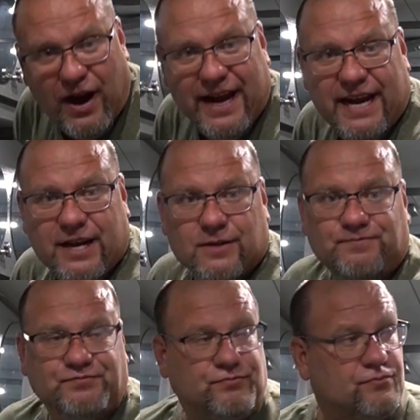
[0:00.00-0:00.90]
right here.
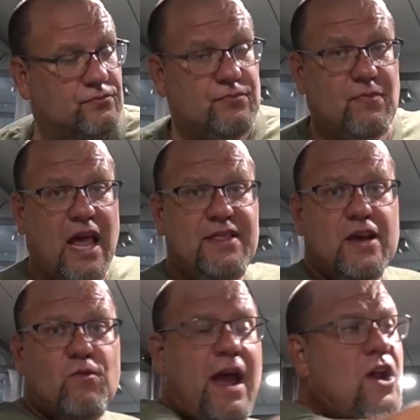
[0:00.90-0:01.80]
And
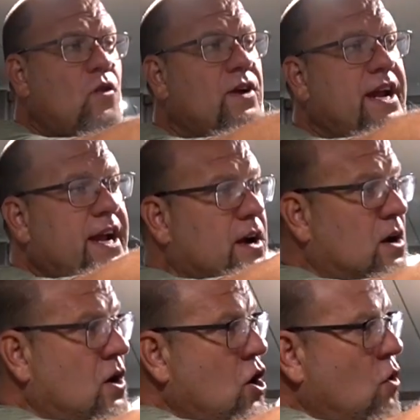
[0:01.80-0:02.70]
then right over
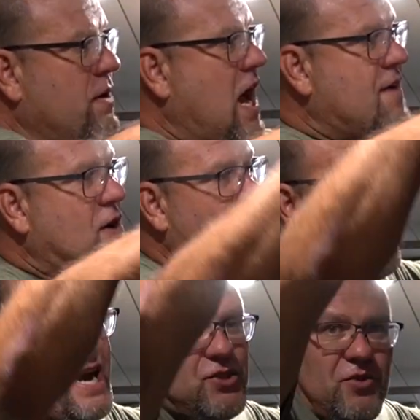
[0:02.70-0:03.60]
here, we have our
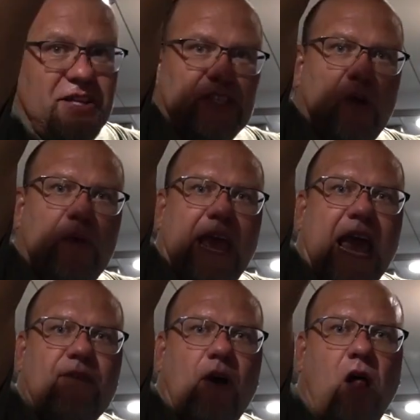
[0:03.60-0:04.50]
pantry, so we
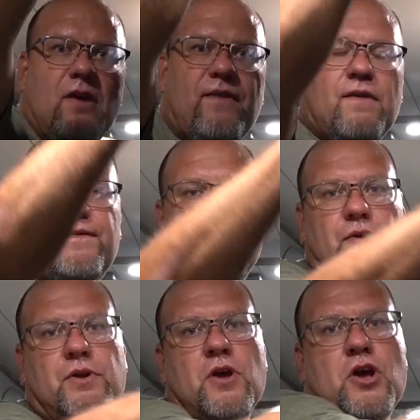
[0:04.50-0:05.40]
have all of our
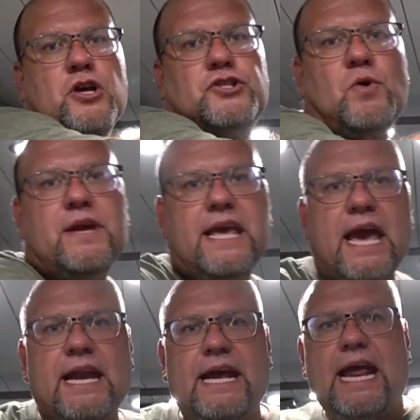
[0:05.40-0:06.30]
food. So
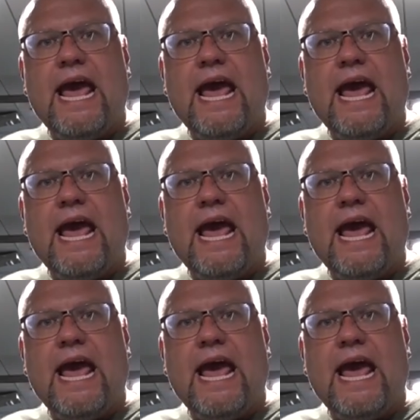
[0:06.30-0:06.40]
again, it